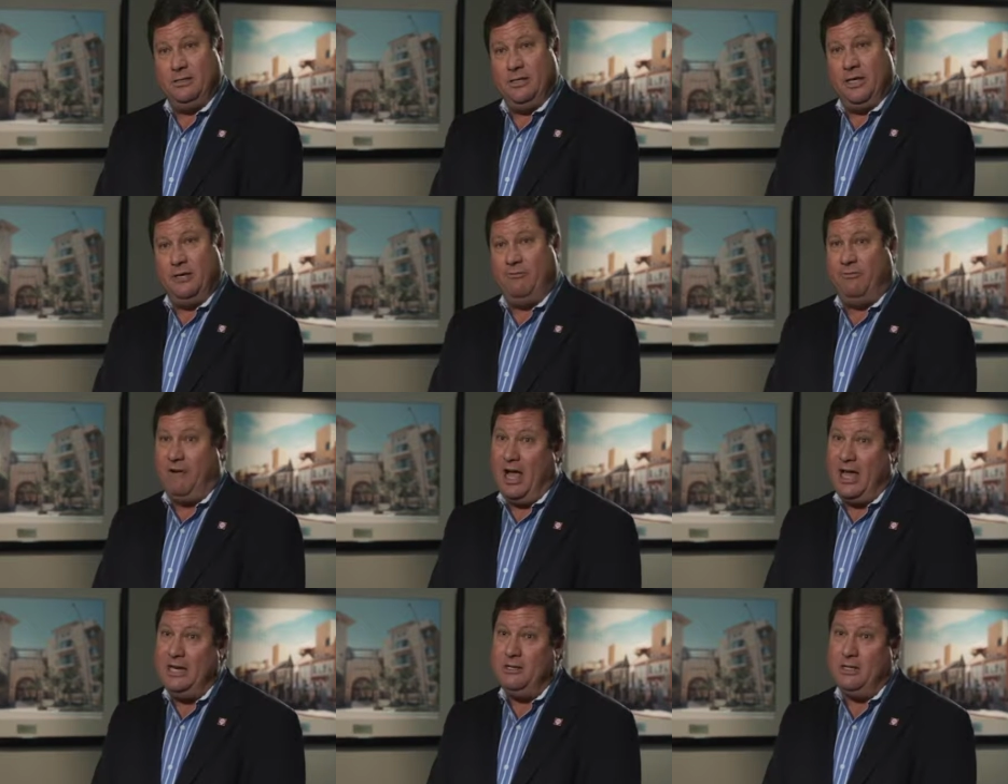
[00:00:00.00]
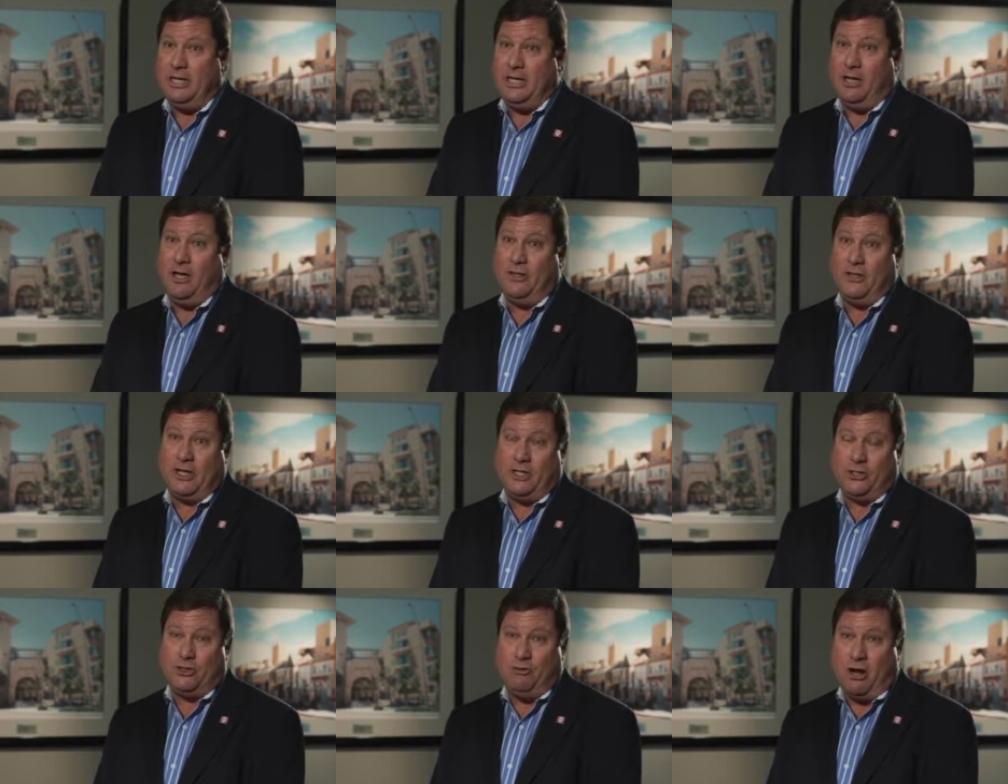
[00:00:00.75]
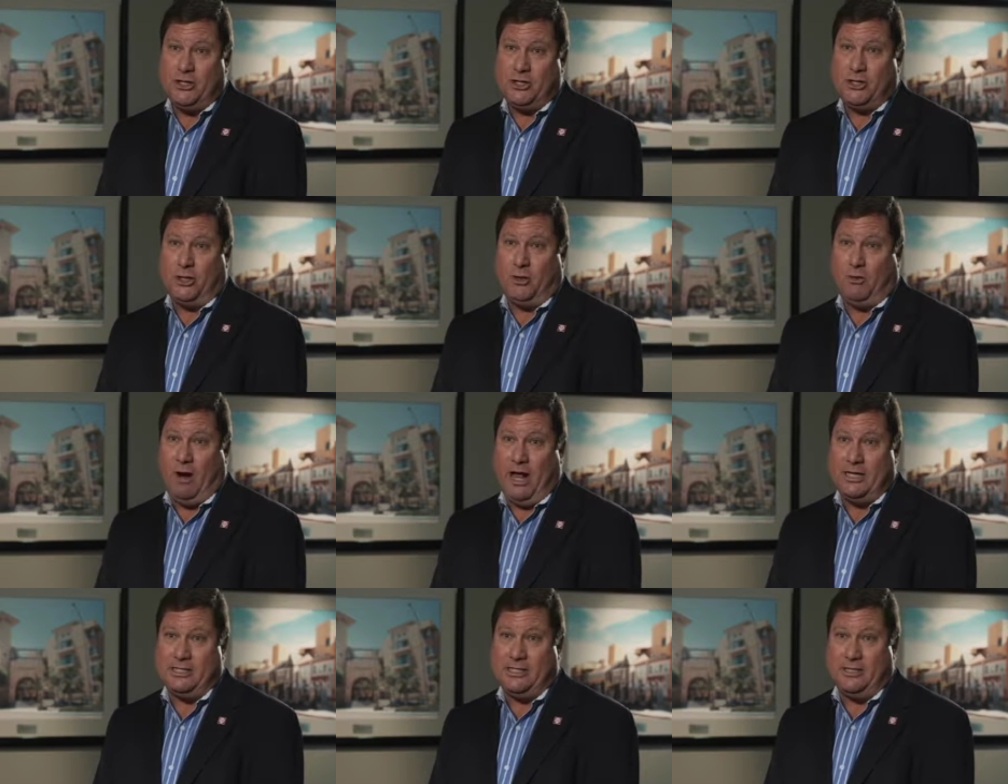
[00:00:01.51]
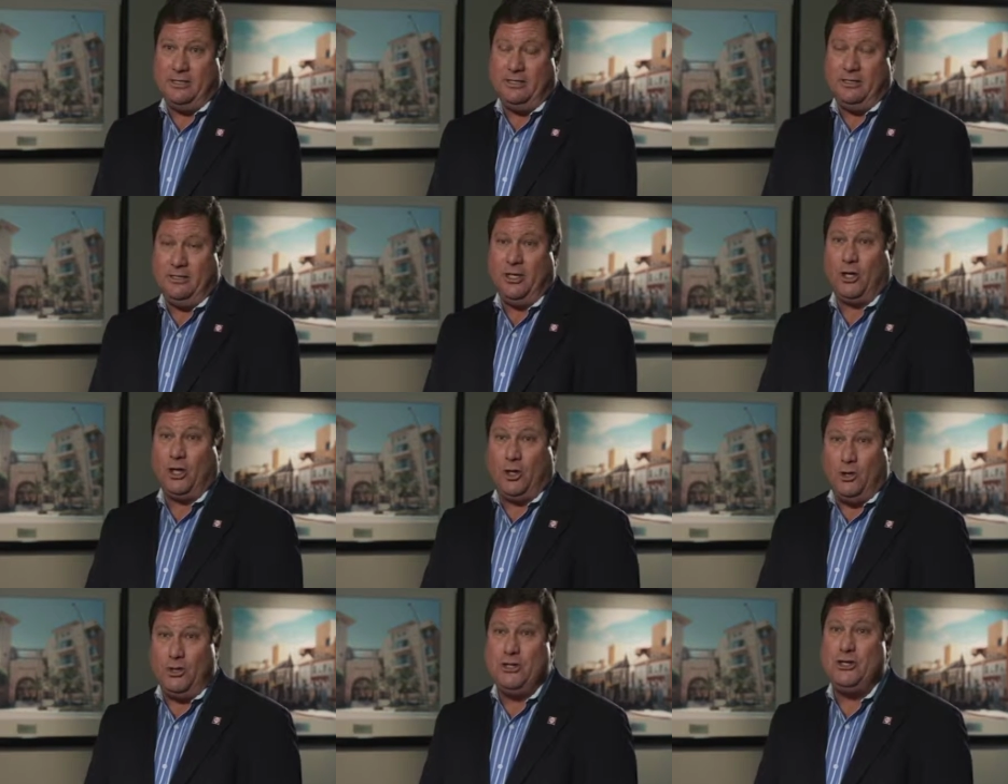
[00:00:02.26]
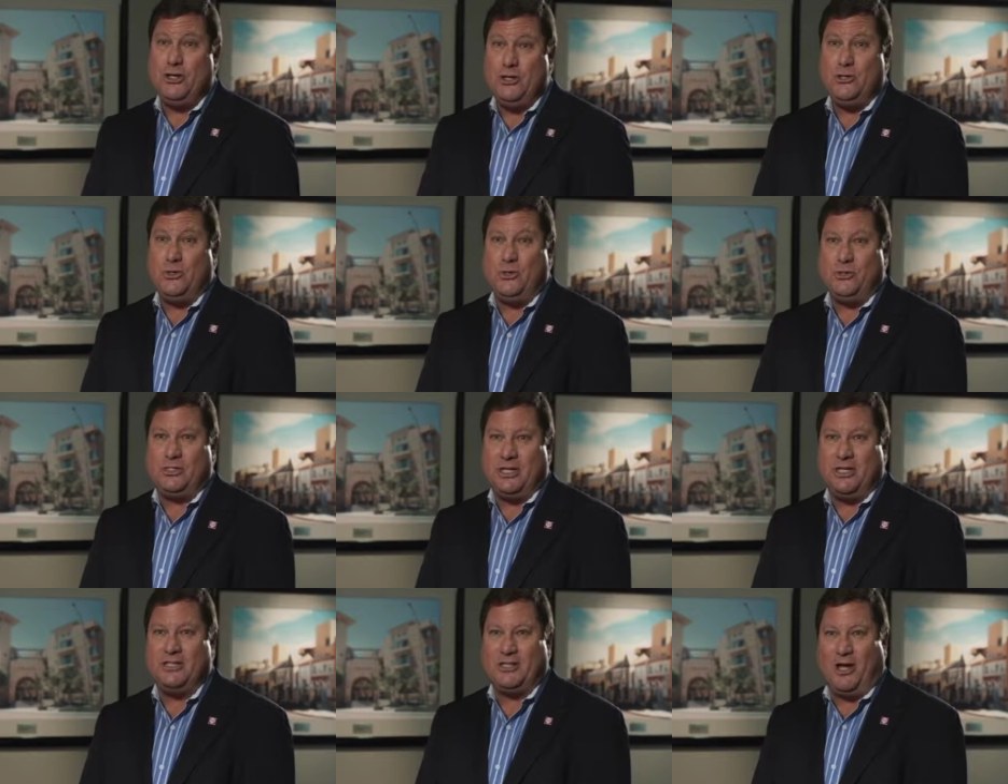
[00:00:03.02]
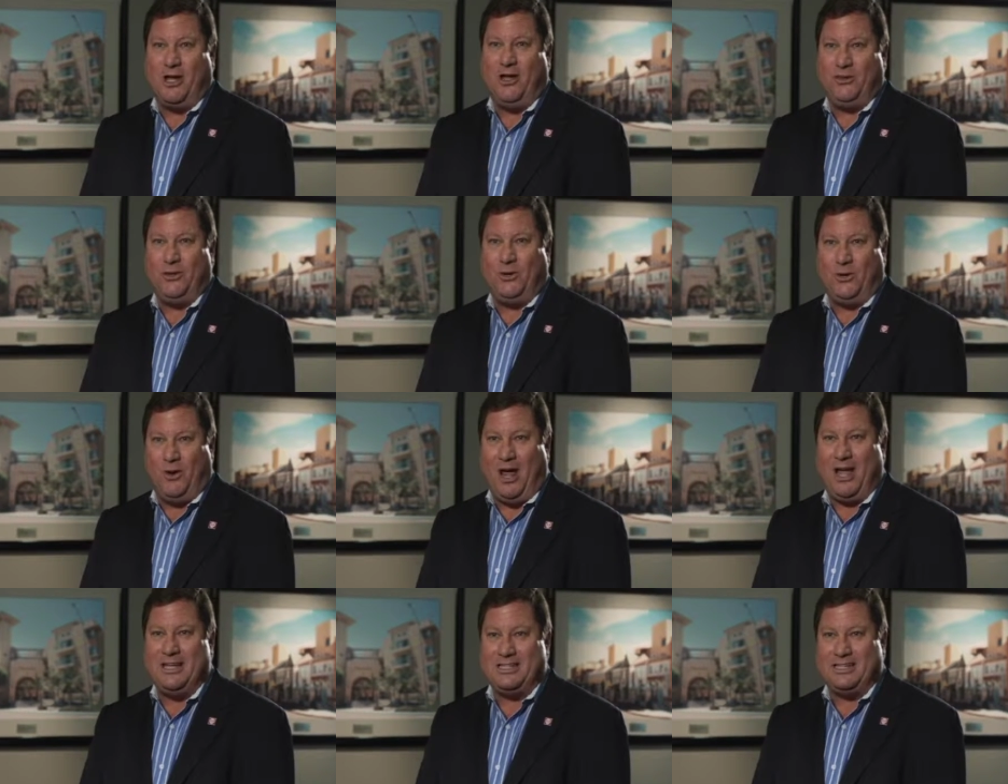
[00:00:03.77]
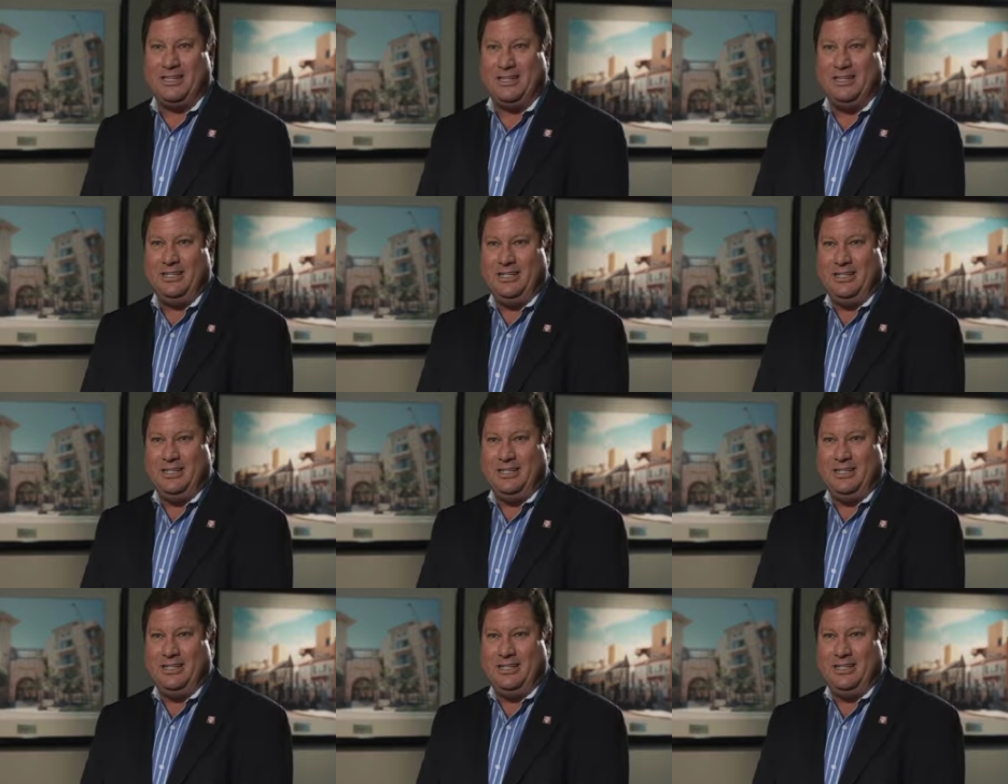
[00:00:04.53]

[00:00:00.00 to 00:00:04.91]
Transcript: And finally, on the construction horizon, good news is on the horizon.